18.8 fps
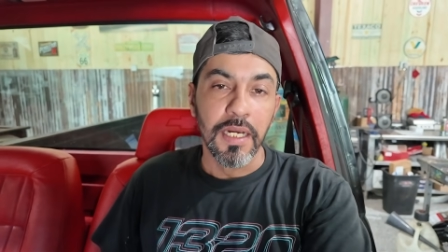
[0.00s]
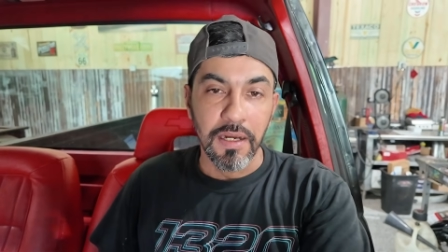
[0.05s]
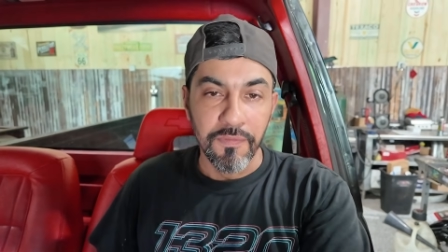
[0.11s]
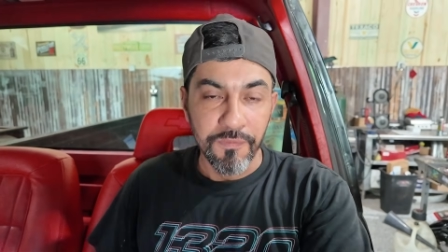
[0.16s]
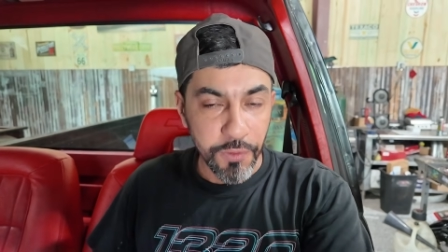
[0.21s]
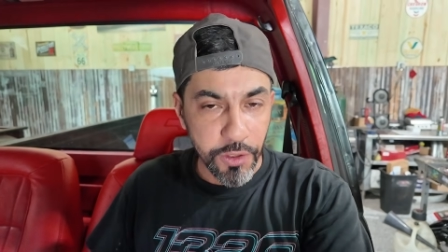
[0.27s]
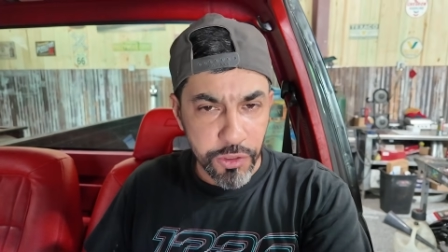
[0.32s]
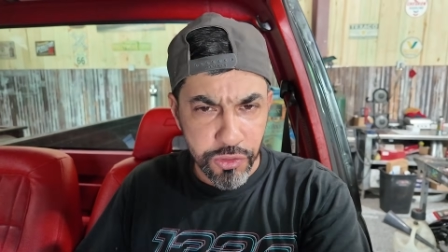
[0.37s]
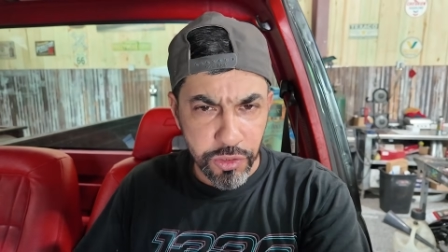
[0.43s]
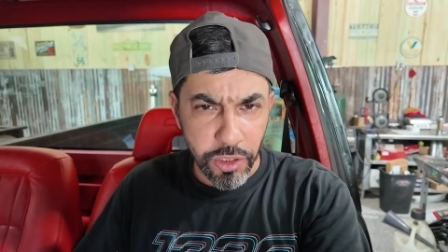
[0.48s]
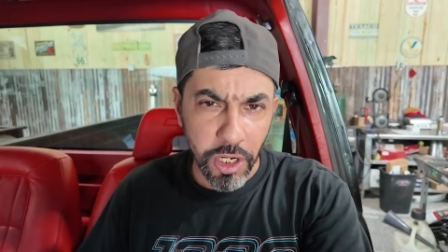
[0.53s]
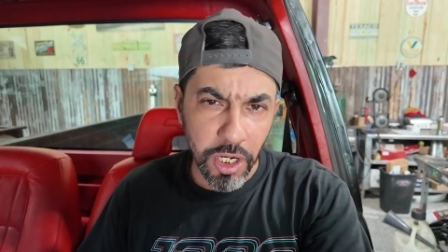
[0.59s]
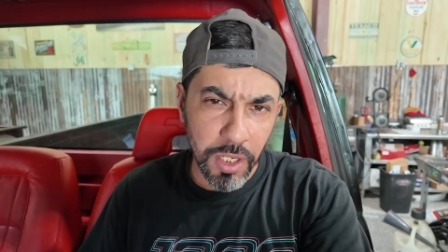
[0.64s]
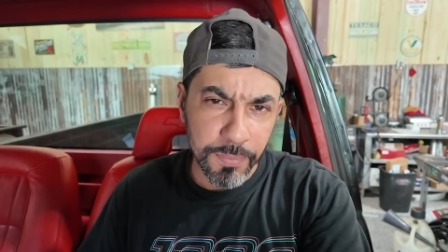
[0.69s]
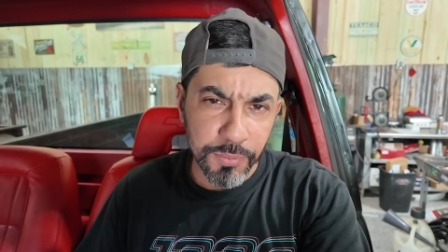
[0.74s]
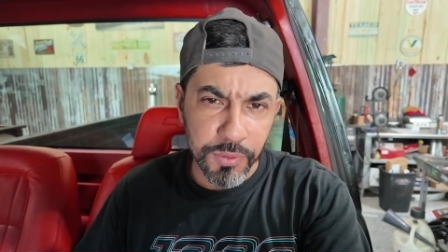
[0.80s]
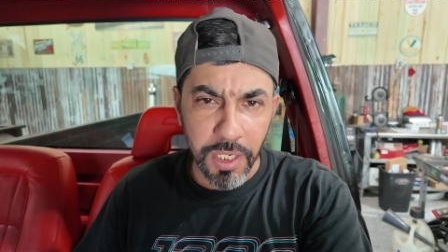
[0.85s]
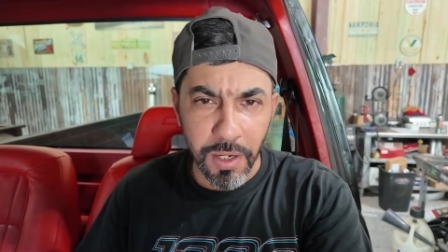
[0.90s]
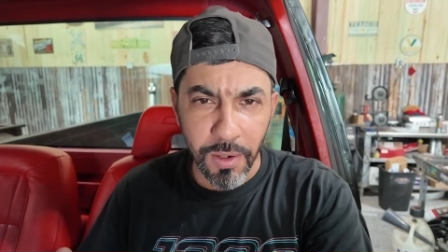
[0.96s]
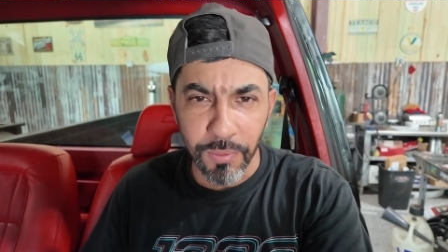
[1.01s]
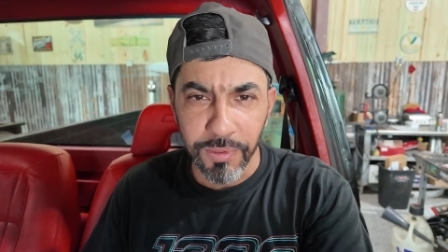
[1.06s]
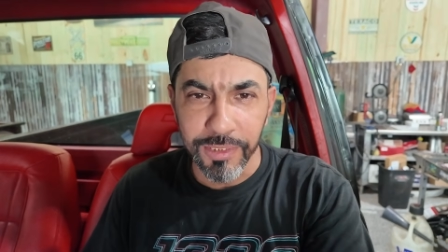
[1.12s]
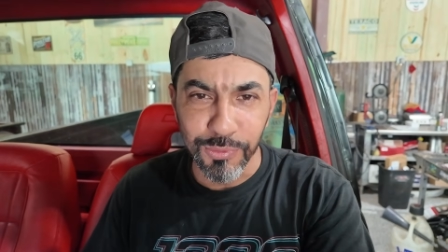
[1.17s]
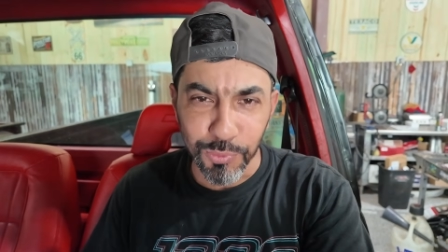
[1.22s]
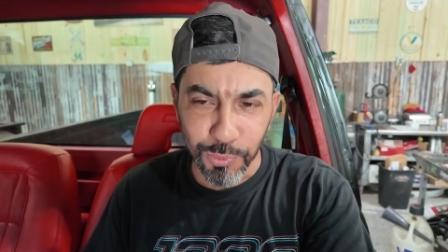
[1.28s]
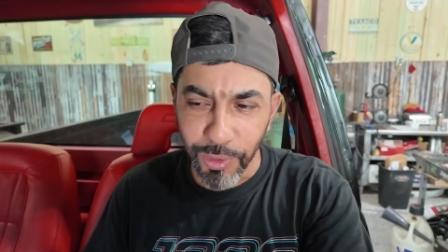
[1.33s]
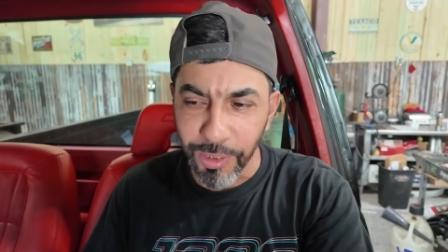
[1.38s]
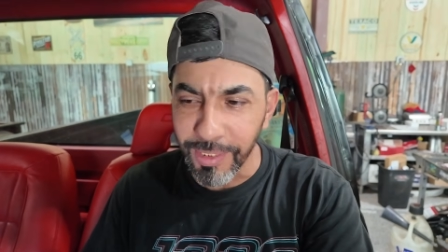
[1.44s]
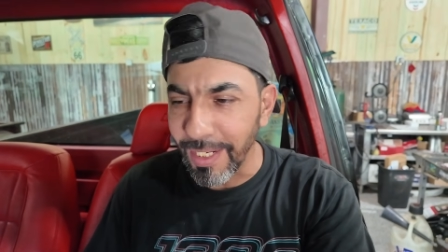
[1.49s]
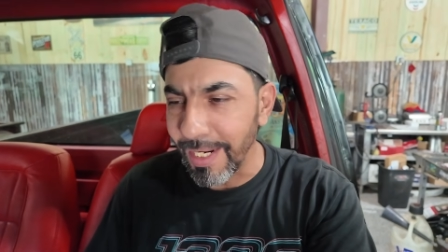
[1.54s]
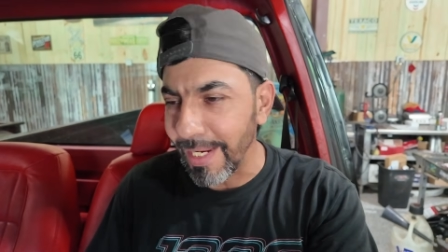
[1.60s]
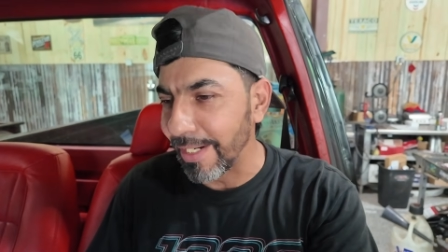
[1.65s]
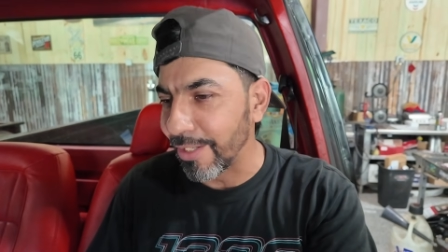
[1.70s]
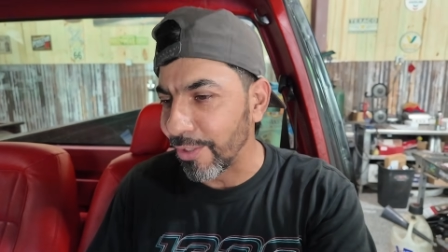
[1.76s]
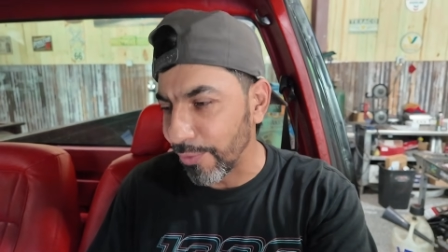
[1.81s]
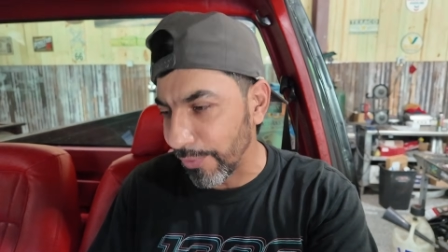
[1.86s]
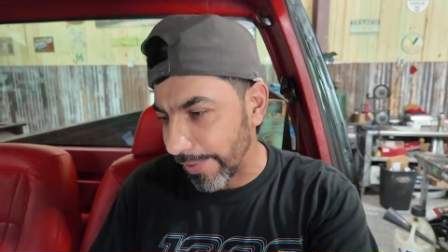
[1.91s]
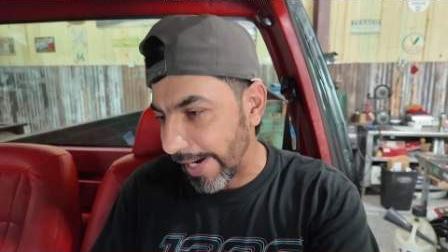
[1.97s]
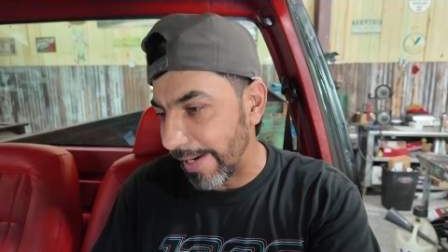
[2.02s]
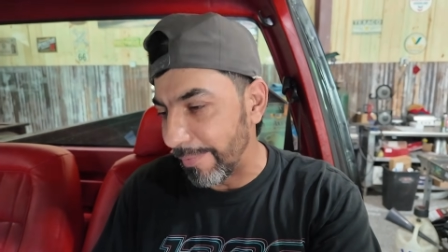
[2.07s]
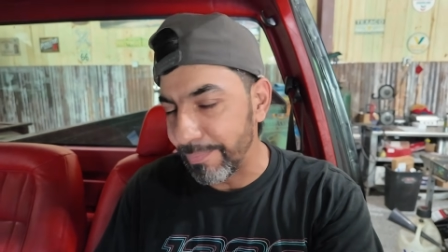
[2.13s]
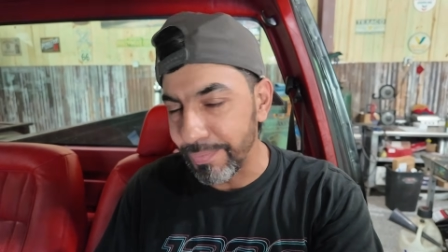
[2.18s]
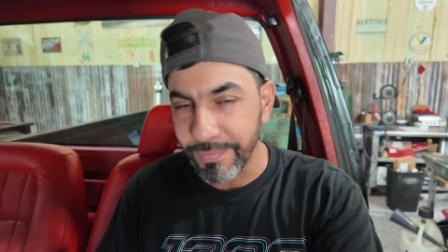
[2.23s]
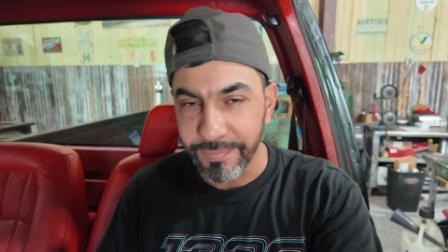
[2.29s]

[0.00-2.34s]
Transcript: First startups always run like crap.